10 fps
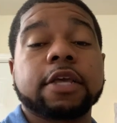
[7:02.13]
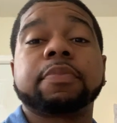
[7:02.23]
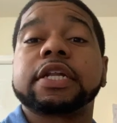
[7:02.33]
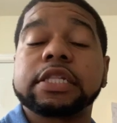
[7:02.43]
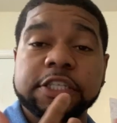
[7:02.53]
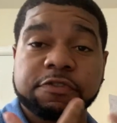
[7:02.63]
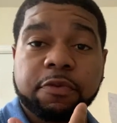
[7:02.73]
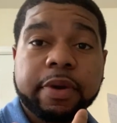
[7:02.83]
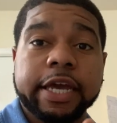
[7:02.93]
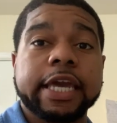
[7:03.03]
but at least for
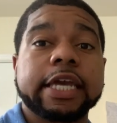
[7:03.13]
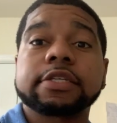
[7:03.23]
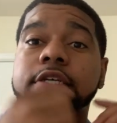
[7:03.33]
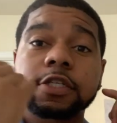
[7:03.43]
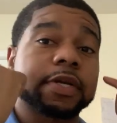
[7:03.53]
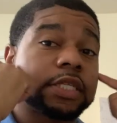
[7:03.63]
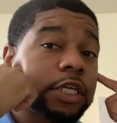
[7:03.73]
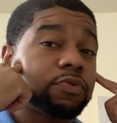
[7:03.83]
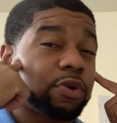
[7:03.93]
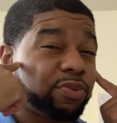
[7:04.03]
my case, because my
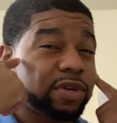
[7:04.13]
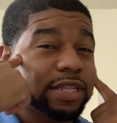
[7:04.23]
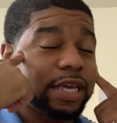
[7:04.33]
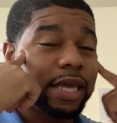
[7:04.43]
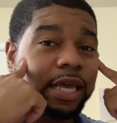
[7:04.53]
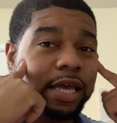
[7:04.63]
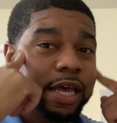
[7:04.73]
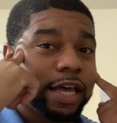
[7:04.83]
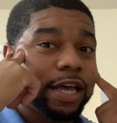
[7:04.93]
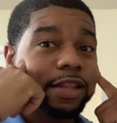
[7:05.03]
teeth were really,
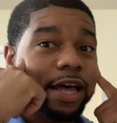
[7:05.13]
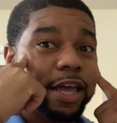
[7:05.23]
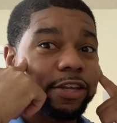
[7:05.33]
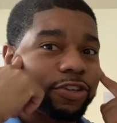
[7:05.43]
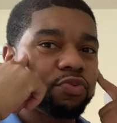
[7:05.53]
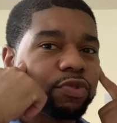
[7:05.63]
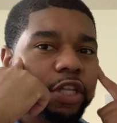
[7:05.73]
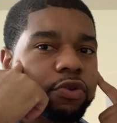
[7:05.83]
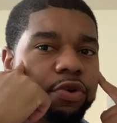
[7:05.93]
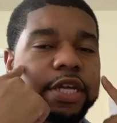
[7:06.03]
like, just
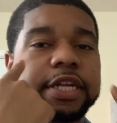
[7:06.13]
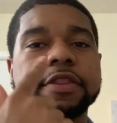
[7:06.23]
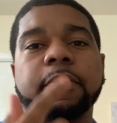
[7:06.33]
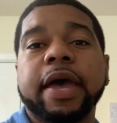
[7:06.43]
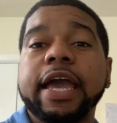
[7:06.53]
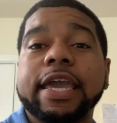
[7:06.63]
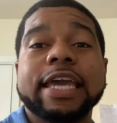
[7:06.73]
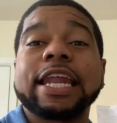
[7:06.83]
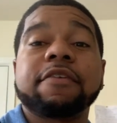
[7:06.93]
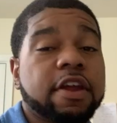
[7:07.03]
really crooked in the back.
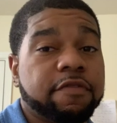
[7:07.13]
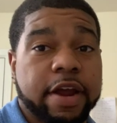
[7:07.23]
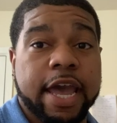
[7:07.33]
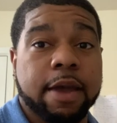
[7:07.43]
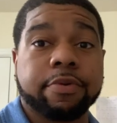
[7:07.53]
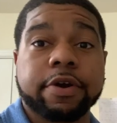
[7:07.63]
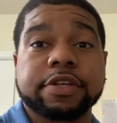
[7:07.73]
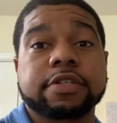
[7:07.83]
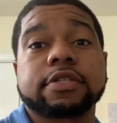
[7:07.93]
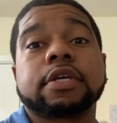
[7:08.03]
And I've never had
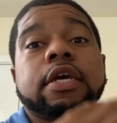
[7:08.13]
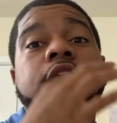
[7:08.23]
braces.